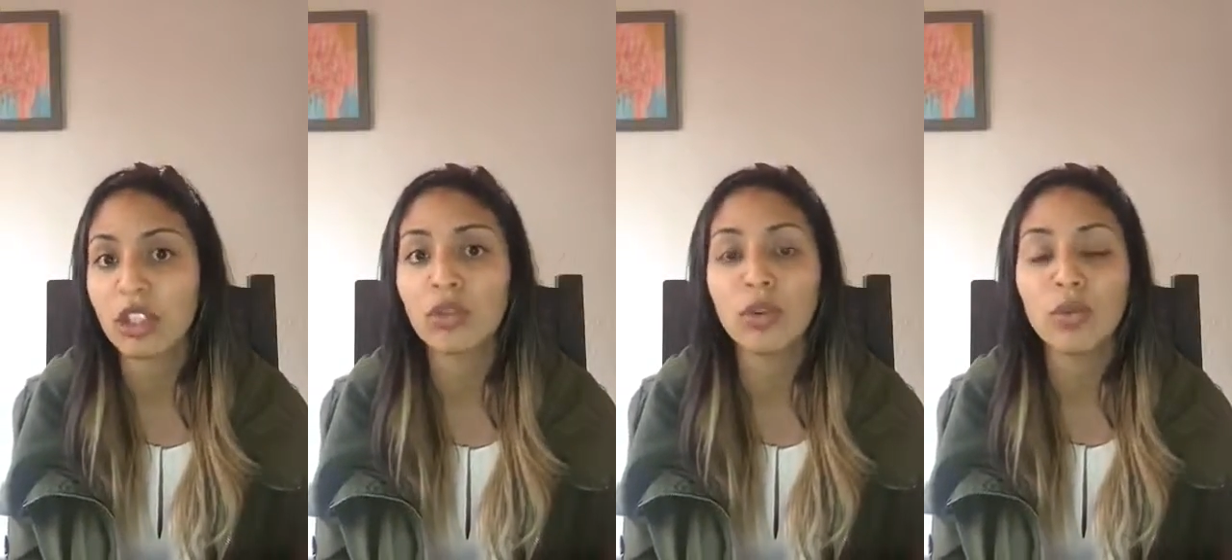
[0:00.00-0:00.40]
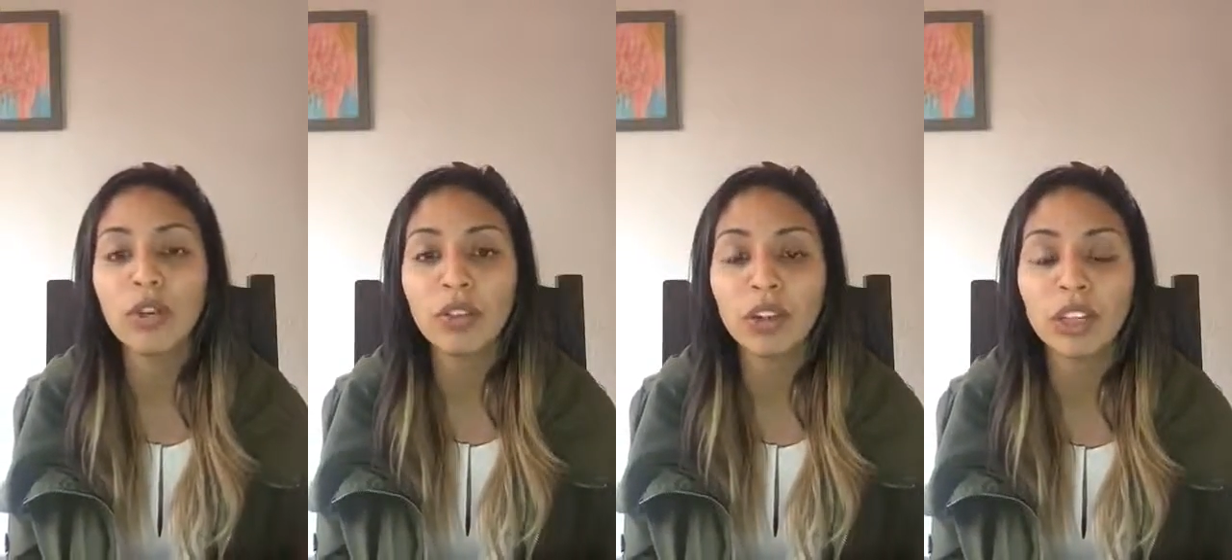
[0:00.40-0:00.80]
And so
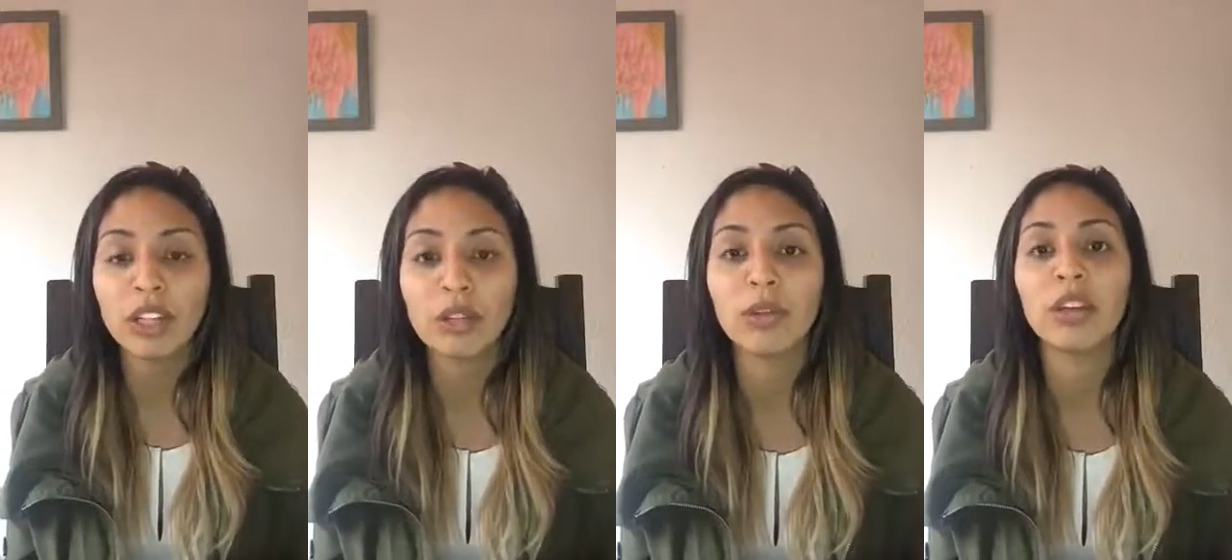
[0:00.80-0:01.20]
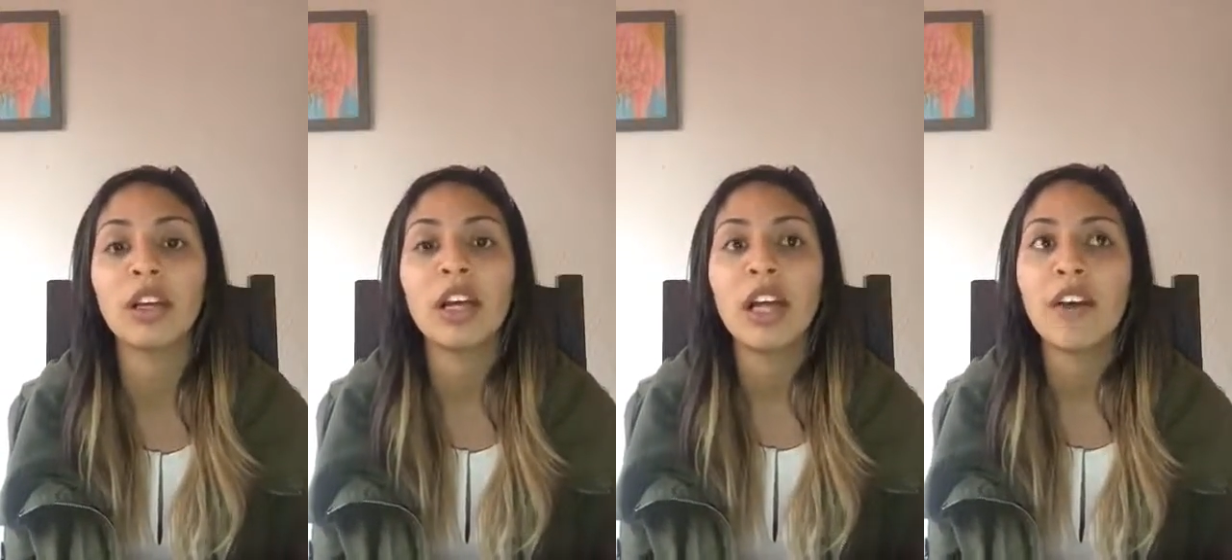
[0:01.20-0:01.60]
we found that to
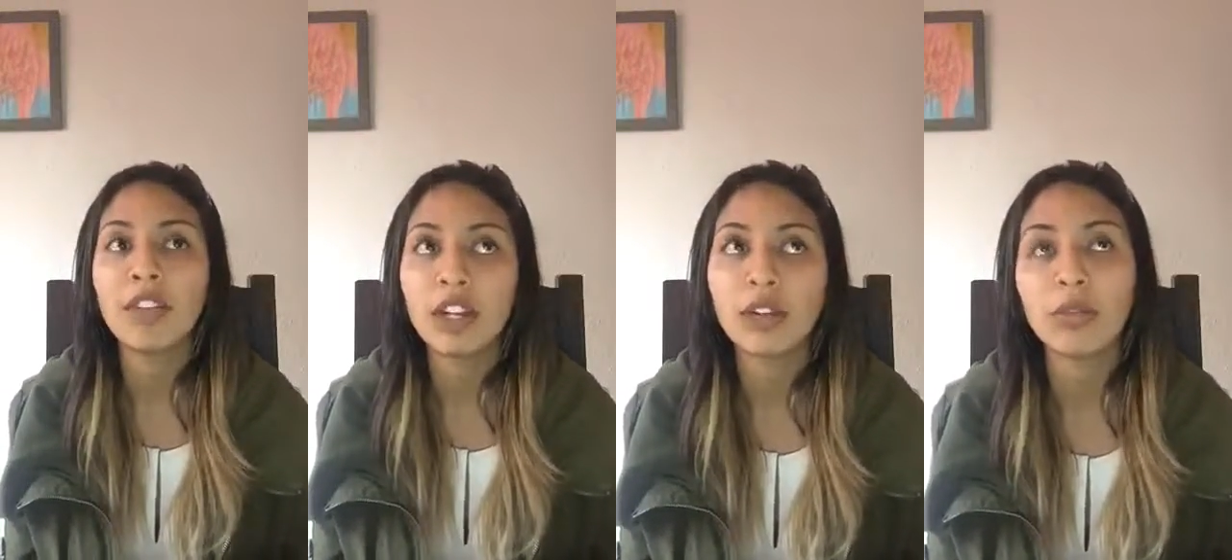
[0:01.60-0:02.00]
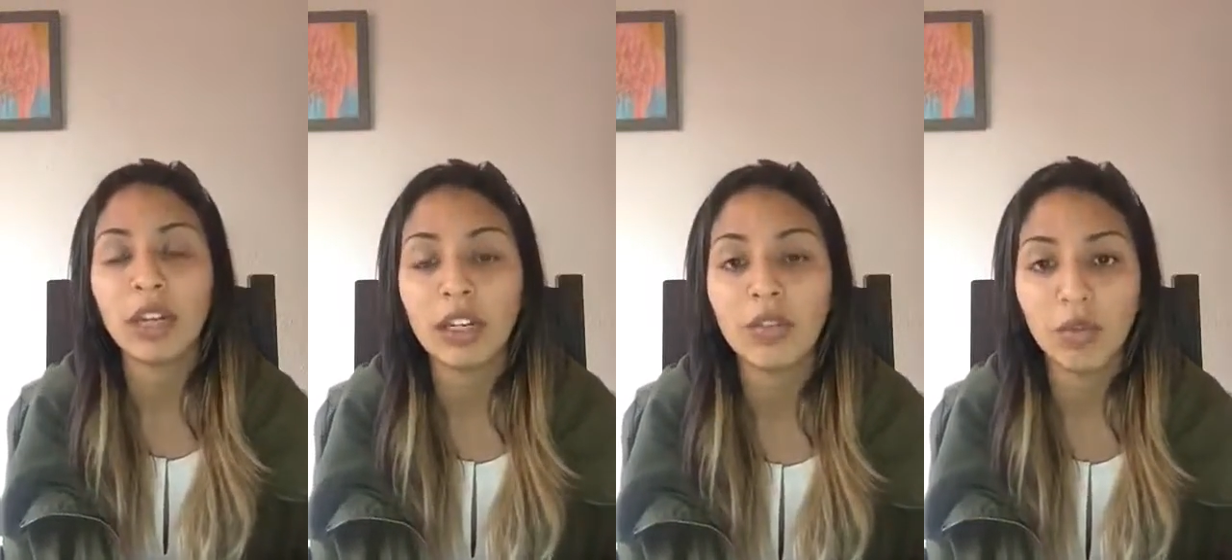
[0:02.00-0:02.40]
be a very
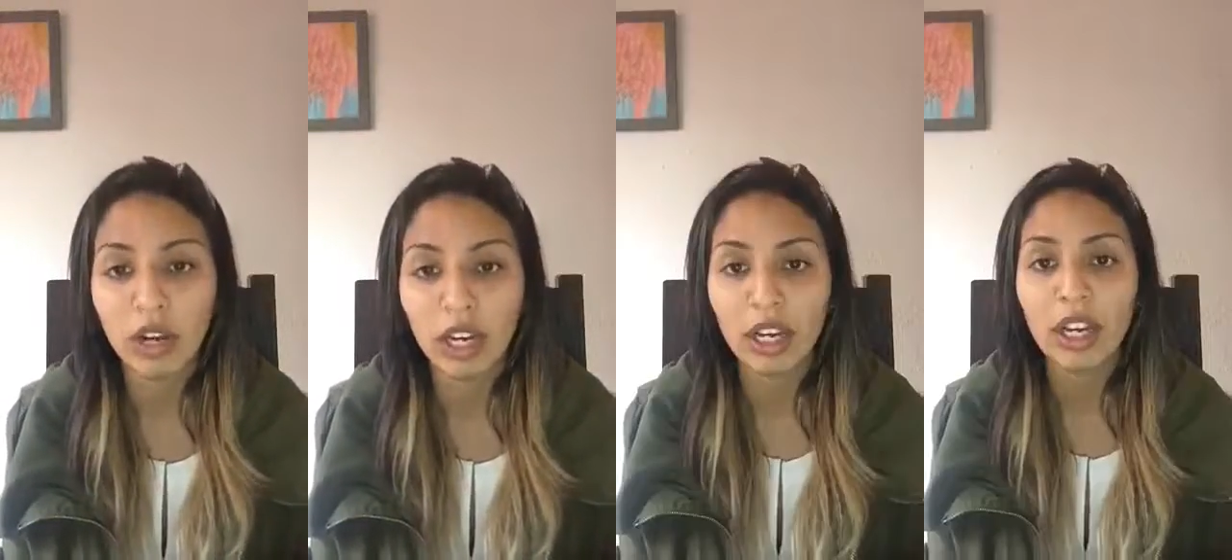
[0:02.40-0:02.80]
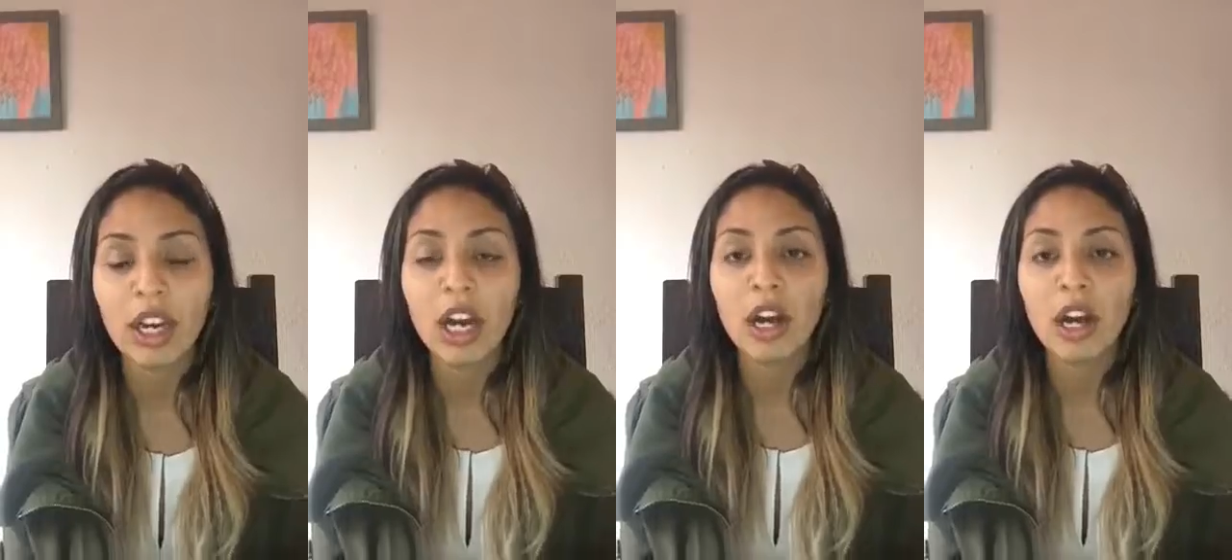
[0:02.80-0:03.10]
creative way